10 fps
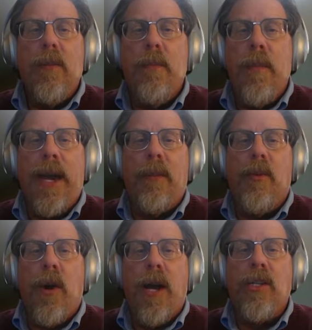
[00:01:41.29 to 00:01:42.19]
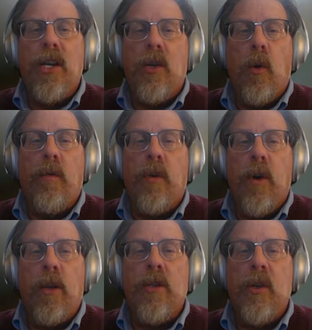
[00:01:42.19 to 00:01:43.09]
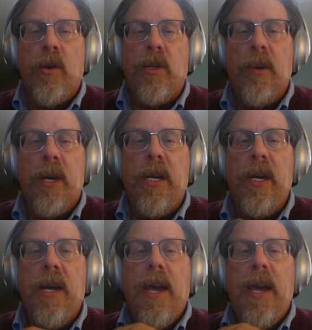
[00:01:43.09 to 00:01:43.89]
mega project overall, so to speak.